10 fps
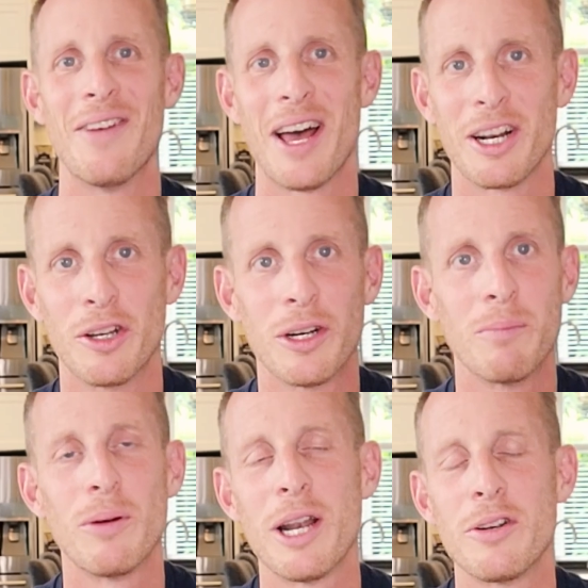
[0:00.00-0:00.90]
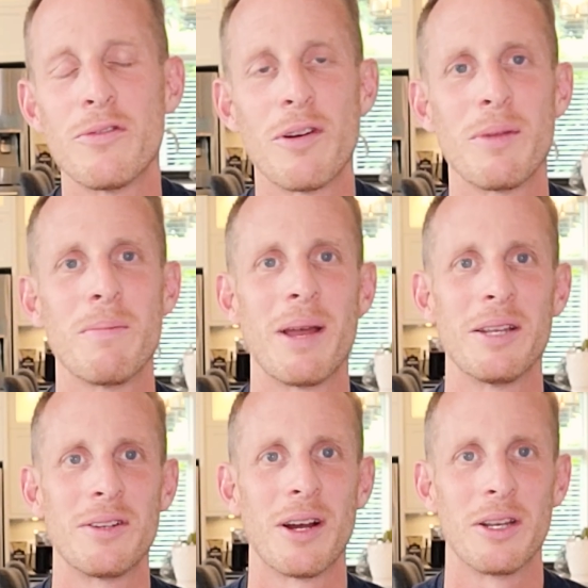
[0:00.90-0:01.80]
had a good impression from you
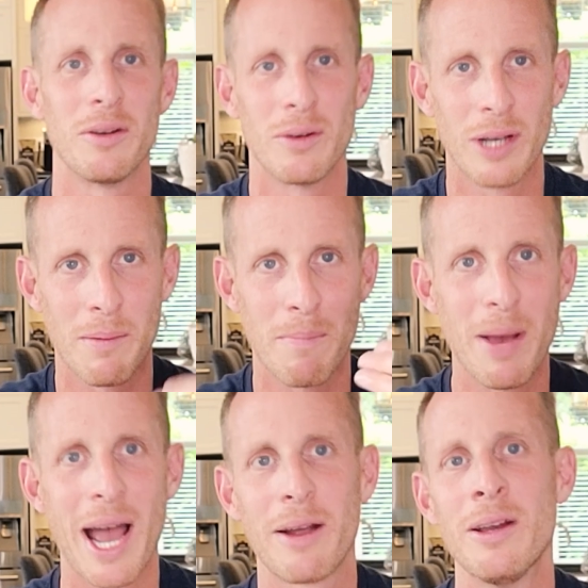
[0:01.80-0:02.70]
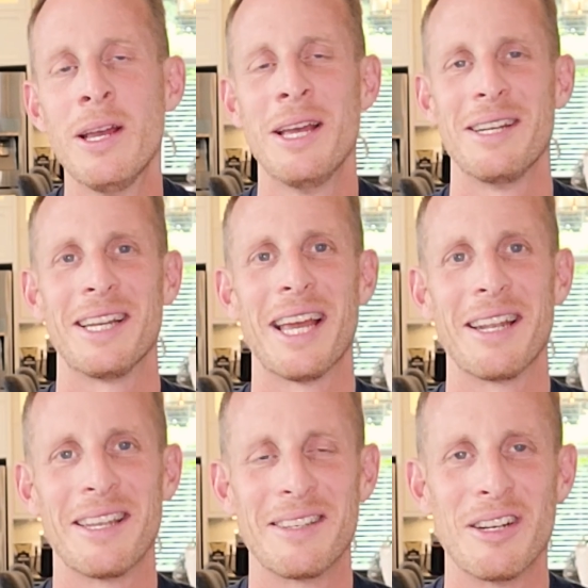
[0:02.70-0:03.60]
based on you coming back to
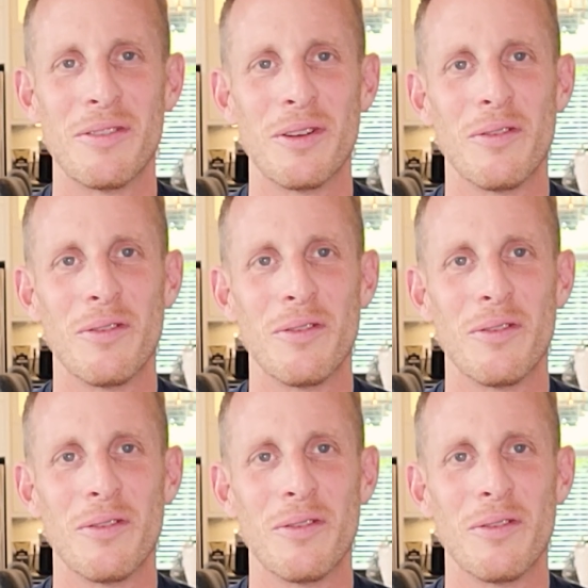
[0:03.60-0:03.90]
get this interview